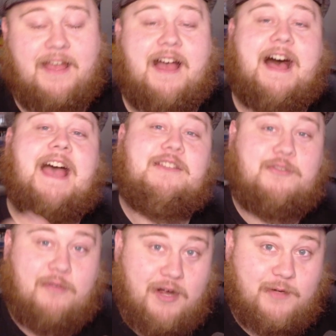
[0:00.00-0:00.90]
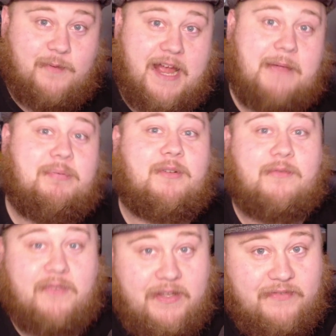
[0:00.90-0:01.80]
I do hardware. I put
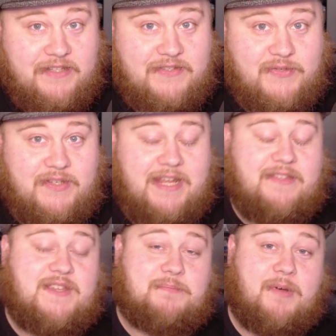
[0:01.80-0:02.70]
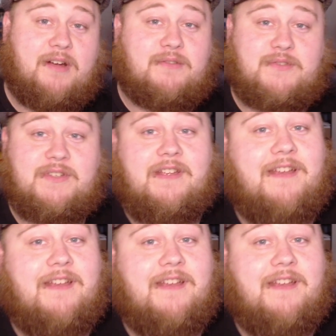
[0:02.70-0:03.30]
rivets in these parts.